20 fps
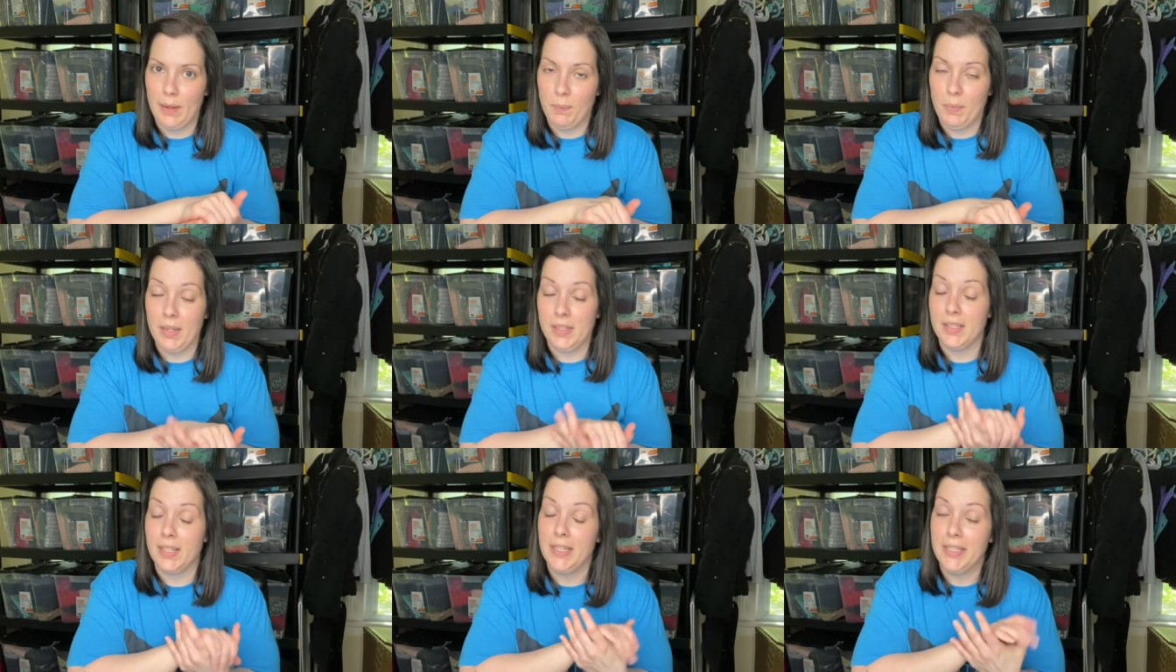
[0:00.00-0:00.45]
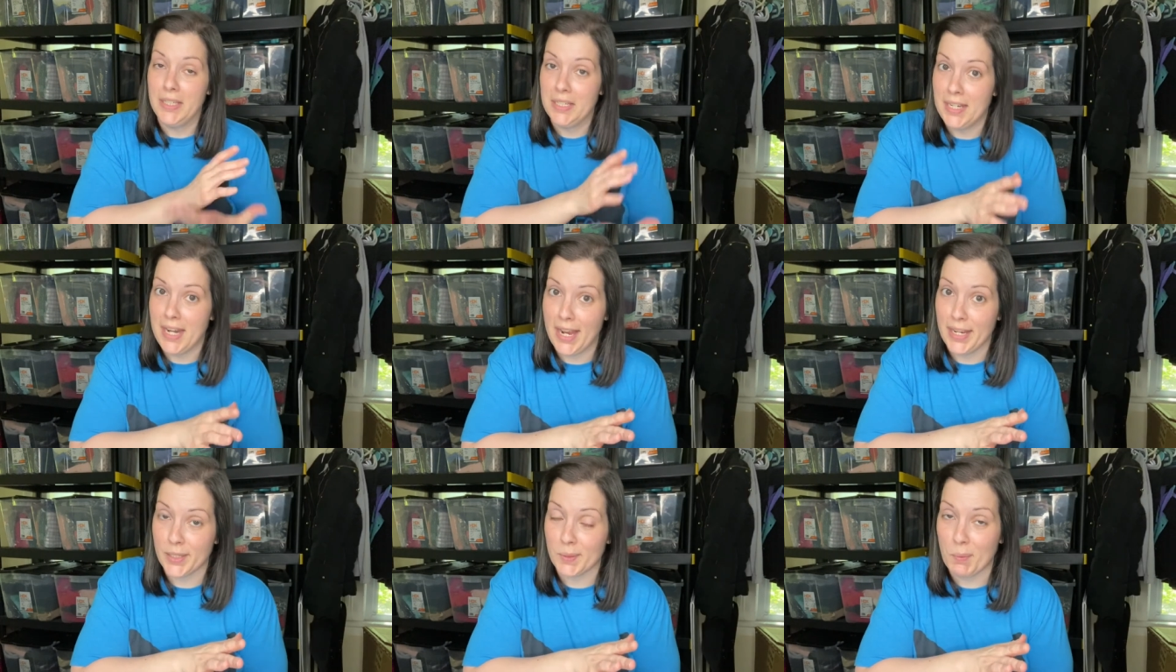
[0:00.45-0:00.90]
because I
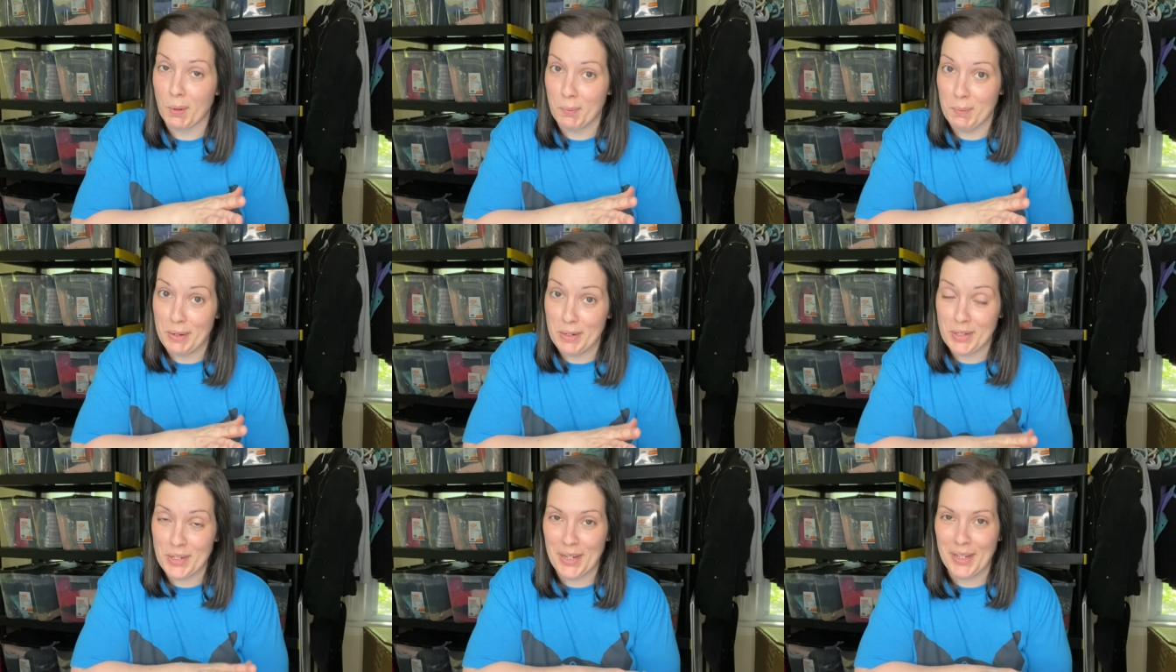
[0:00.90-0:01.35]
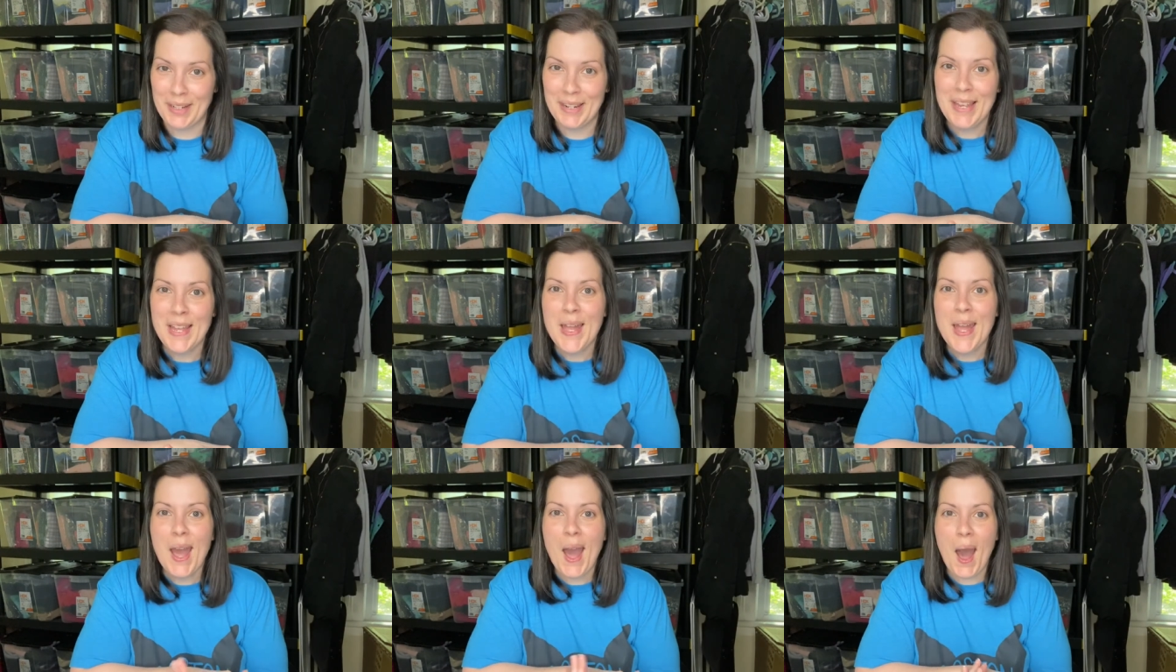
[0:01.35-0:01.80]
didn't ask permission.
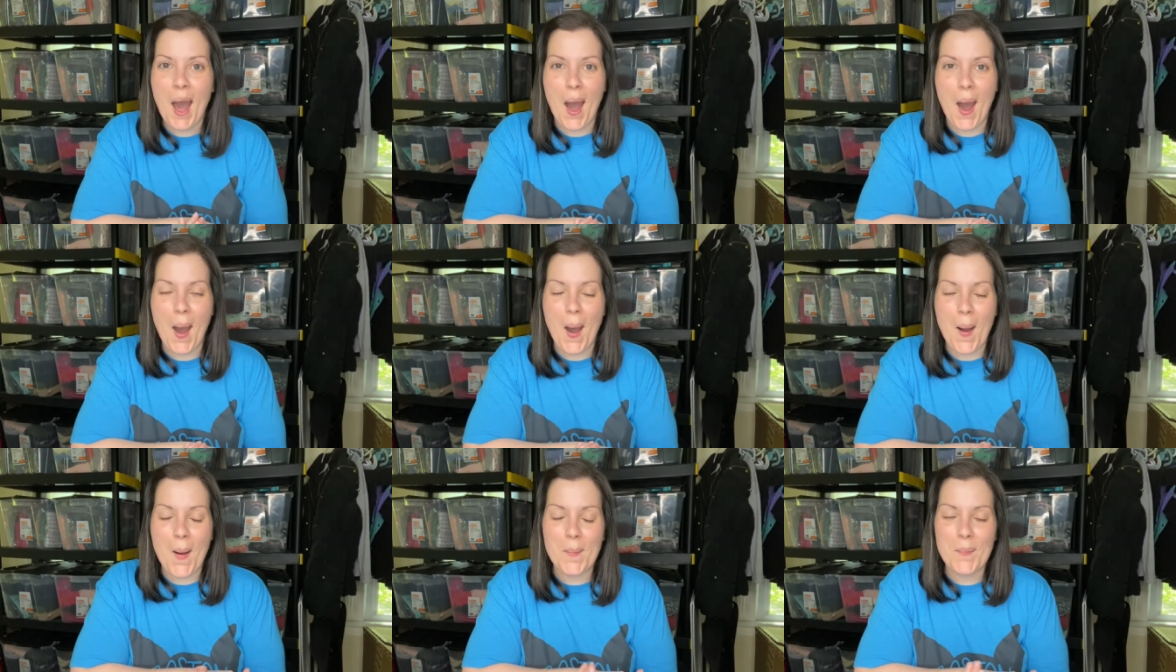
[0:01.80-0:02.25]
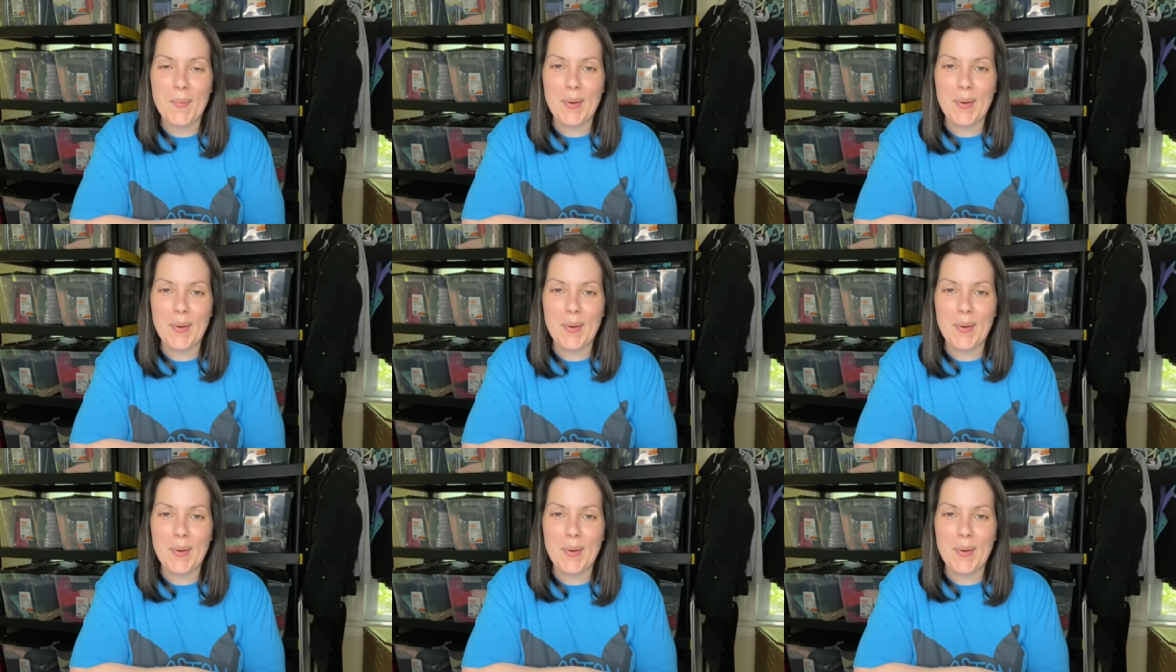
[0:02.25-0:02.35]
Um,